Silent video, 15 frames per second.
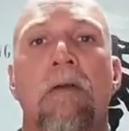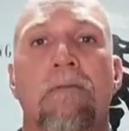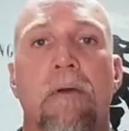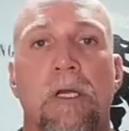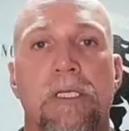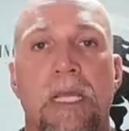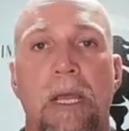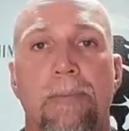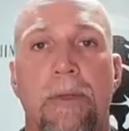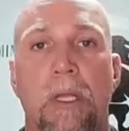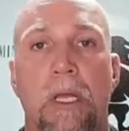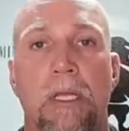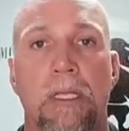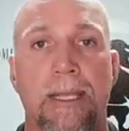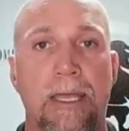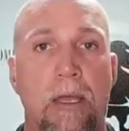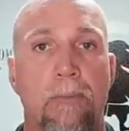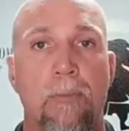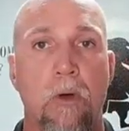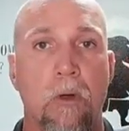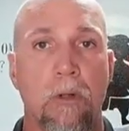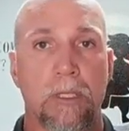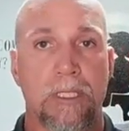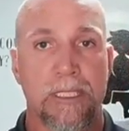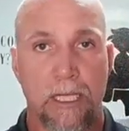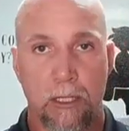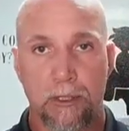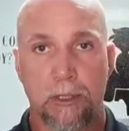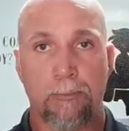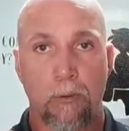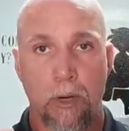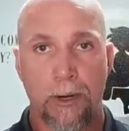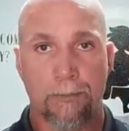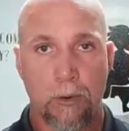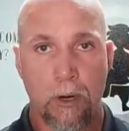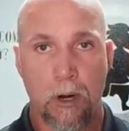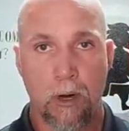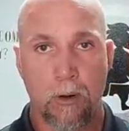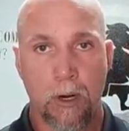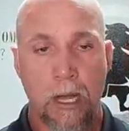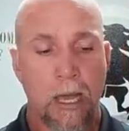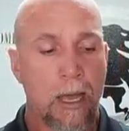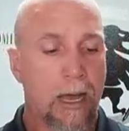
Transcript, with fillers: for example, a Leupold Delta Point Pro,